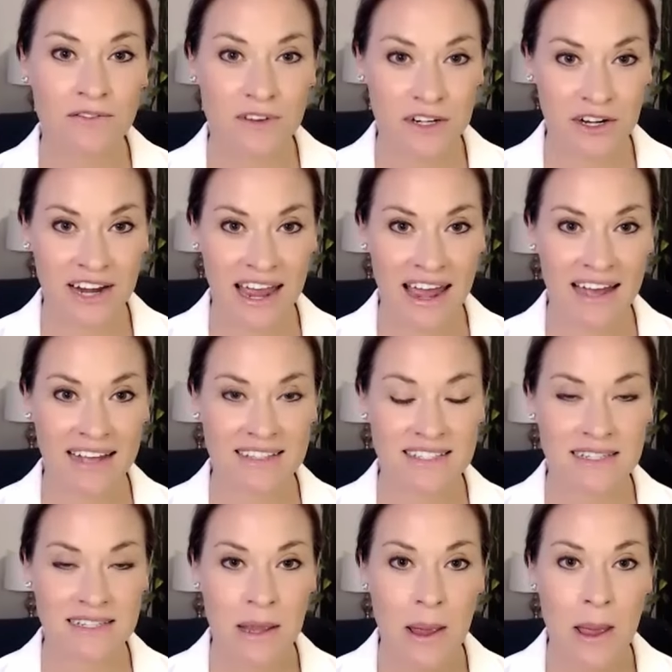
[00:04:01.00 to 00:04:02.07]
for your
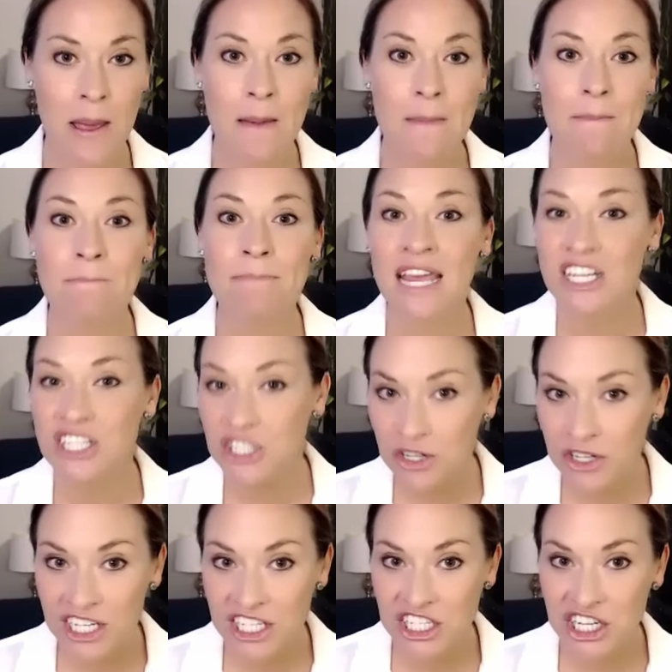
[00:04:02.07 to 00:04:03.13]
cats. Make sure
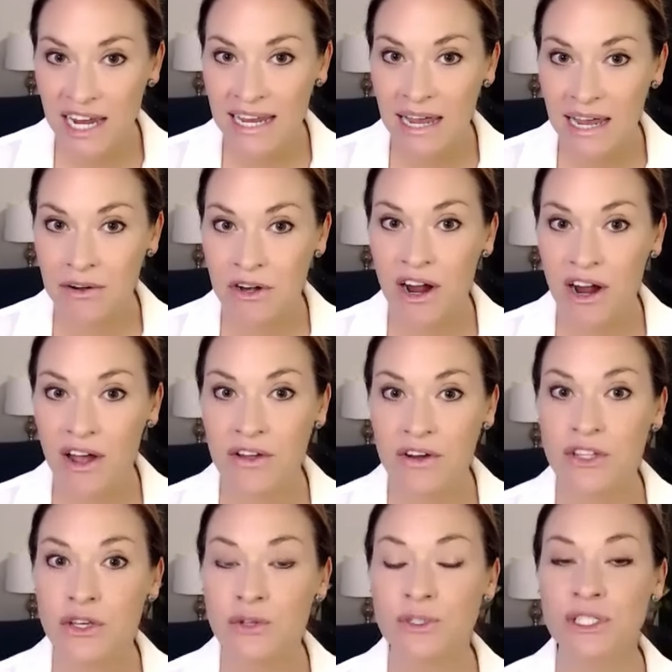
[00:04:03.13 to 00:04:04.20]
to check out our other
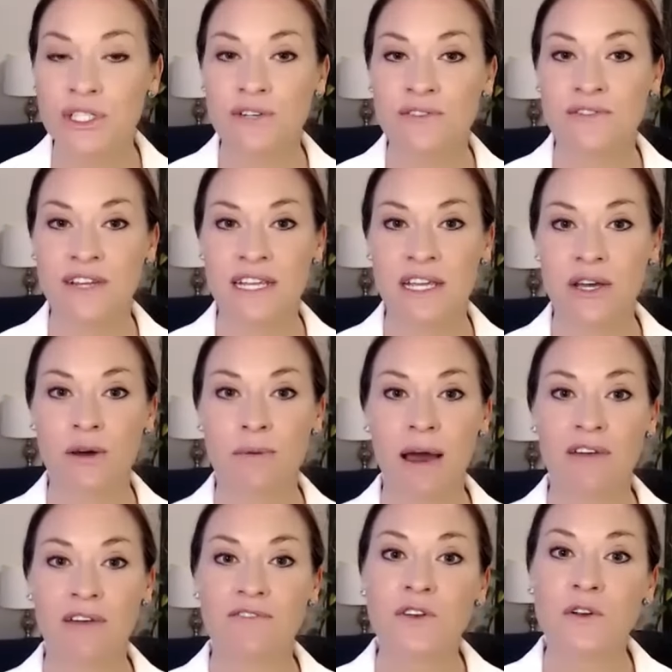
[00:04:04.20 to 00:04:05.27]
YouTube video
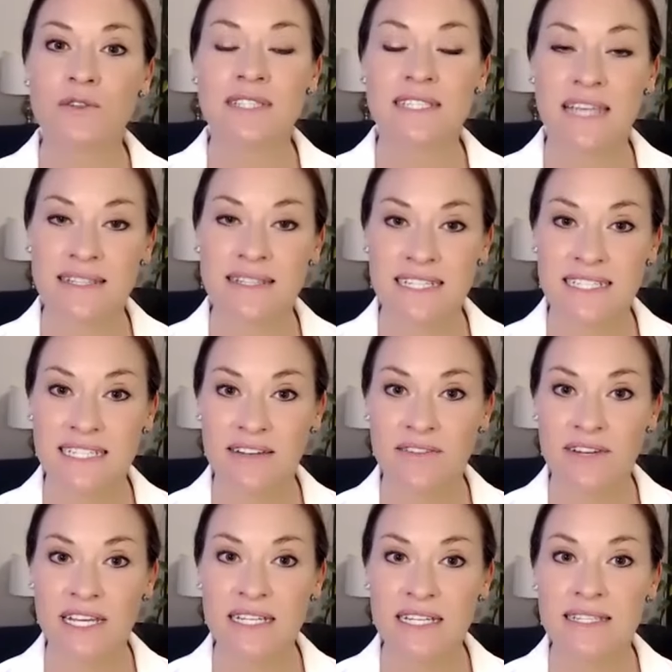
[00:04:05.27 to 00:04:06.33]
about food
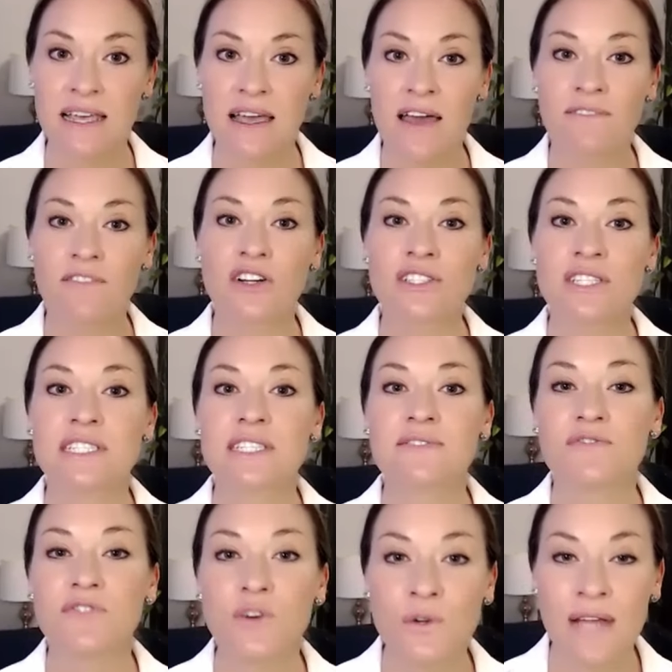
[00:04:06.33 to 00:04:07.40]
sensitivities versus
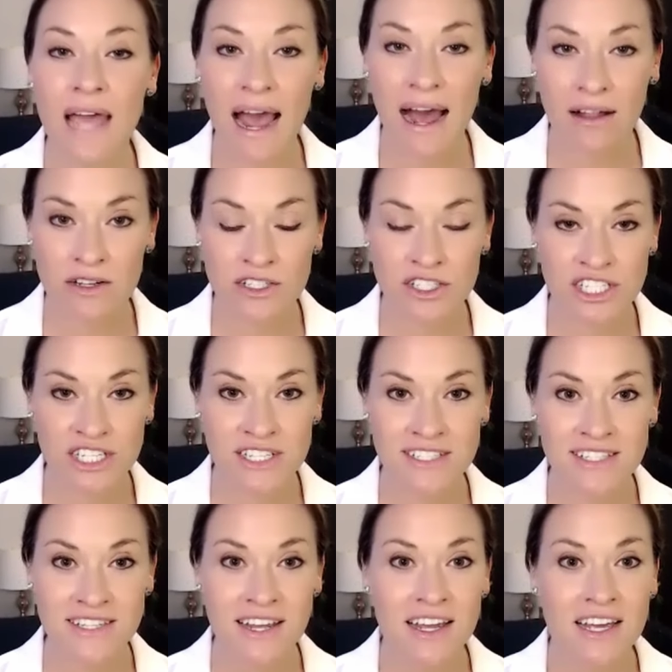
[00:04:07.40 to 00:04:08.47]
food
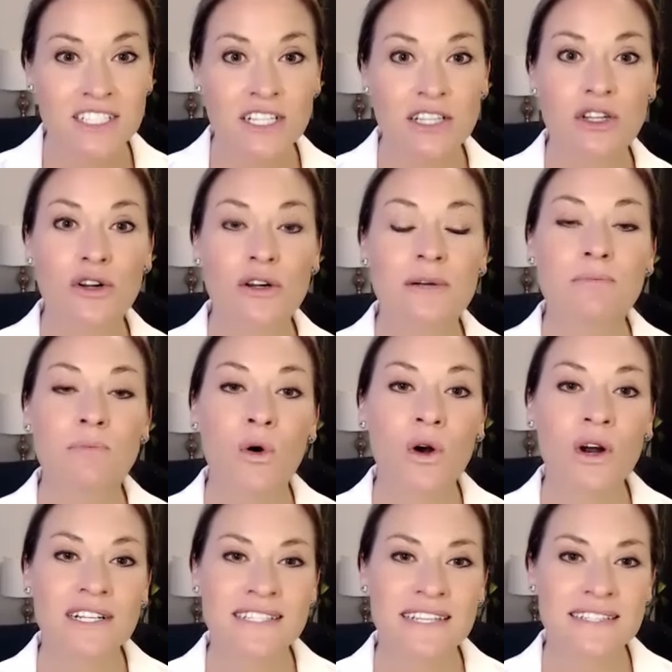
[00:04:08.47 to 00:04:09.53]
allergies to learn
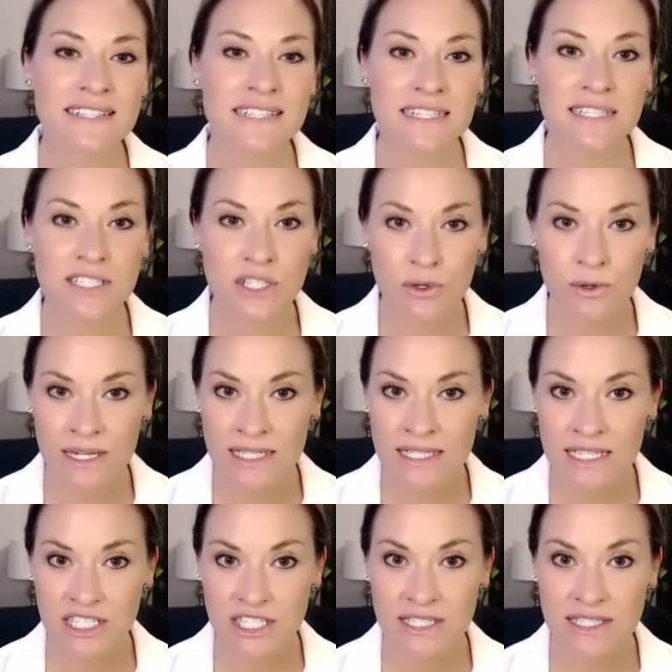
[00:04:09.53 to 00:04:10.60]
more, since these two
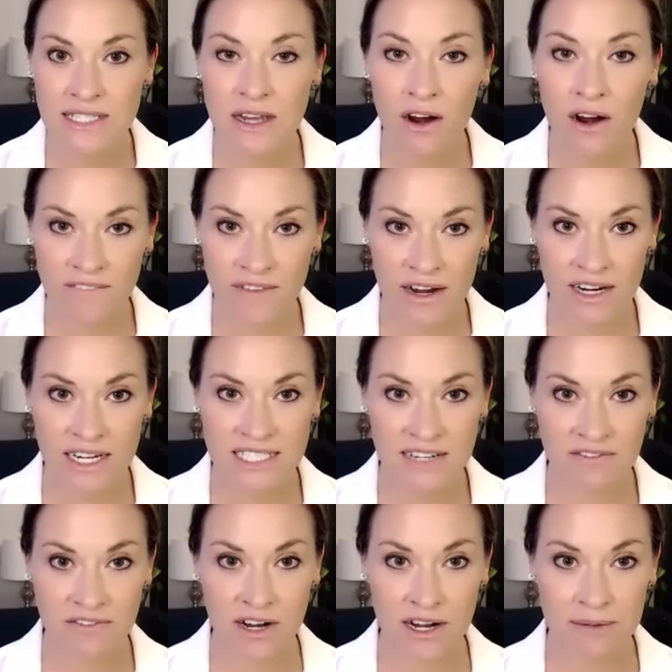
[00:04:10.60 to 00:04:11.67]
conditions are very
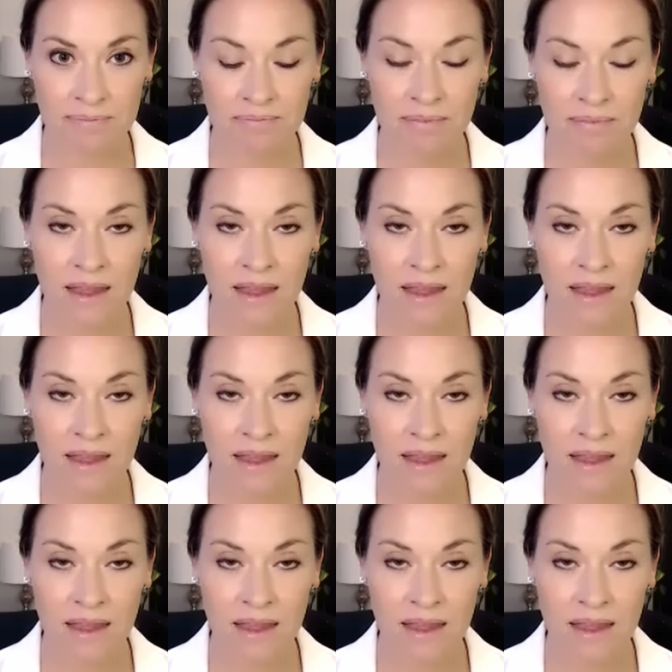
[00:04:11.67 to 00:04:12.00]
different.